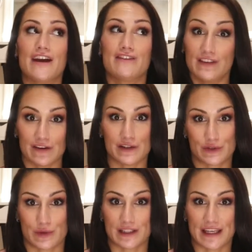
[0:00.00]
very
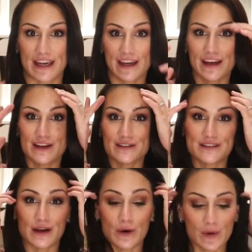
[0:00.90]
shortly.
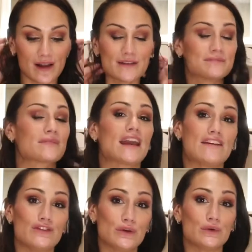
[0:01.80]
So
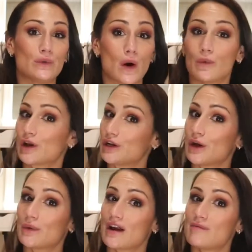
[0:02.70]
if you want to
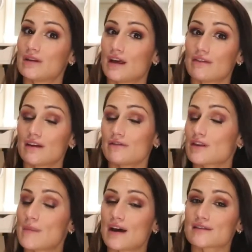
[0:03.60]
know what I've been loving for
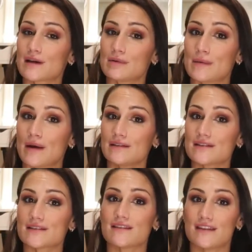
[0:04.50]
the past couple of
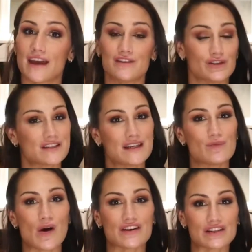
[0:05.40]
months, then just
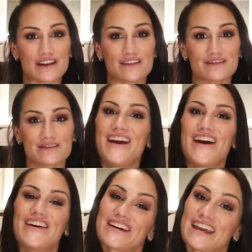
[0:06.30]
keep watching.
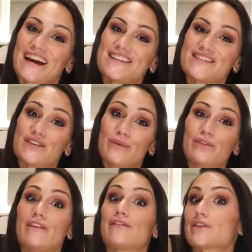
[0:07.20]
Okay guys, so
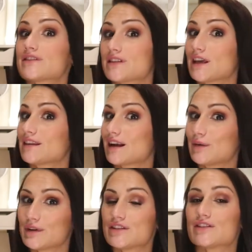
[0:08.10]
the first thing that I
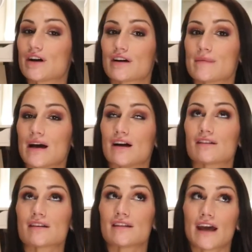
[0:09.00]
wanted to talk
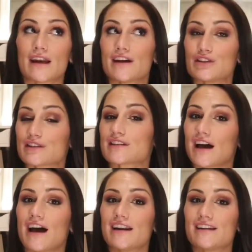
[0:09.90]
about that I just
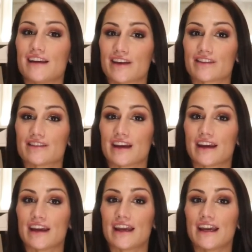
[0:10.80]
got the other
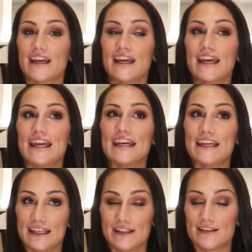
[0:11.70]
day
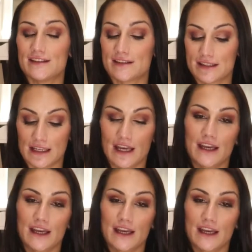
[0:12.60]
is